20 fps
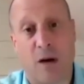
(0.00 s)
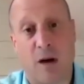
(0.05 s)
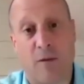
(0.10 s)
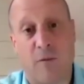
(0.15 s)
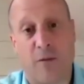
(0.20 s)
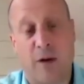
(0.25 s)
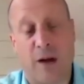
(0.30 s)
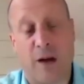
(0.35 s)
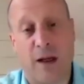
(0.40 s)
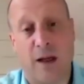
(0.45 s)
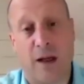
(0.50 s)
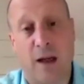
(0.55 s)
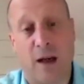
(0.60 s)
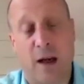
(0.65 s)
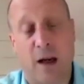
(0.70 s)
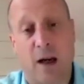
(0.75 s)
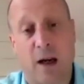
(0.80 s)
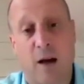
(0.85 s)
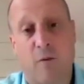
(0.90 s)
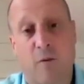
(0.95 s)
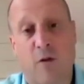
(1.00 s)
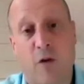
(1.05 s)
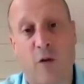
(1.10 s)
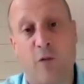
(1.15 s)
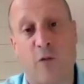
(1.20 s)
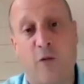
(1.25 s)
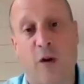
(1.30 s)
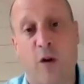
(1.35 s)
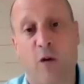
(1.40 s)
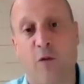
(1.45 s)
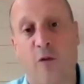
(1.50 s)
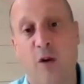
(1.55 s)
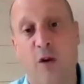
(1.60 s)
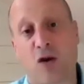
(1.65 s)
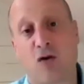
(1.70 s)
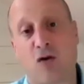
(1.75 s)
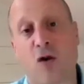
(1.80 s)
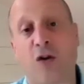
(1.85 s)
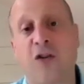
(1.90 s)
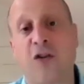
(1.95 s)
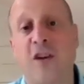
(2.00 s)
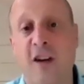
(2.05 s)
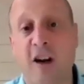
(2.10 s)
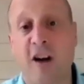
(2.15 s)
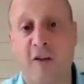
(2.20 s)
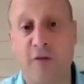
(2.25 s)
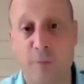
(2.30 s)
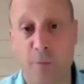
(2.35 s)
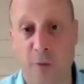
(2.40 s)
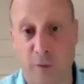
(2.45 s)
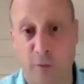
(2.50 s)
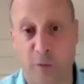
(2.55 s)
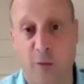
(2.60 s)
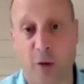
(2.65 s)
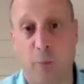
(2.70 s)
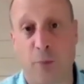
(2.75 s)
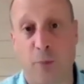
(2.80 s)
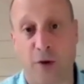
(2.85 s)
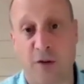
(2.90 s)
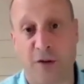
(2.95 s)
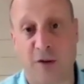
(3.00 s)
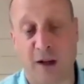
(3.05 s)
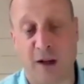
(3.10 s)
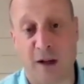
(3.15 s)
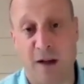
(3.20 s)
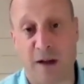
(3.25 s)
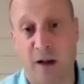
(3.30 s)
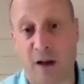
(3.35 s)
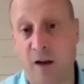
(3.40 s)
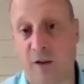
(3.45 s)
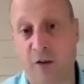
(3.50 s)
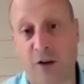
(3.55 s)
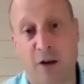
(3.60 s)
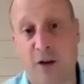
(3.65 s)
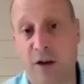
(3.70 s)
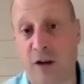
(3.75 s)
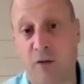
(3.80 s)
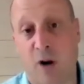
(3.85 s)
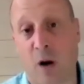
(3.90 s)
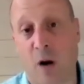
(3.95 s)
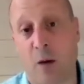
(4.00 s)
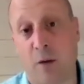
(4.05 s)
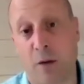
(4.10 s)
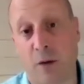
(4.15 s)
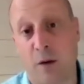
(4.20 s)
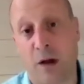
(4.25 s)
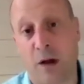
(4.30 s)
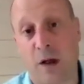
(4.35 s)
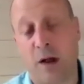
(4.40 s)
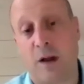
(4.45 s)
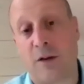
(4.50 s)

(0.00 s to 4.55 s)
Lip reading: the cross-government footprint in India has only grown.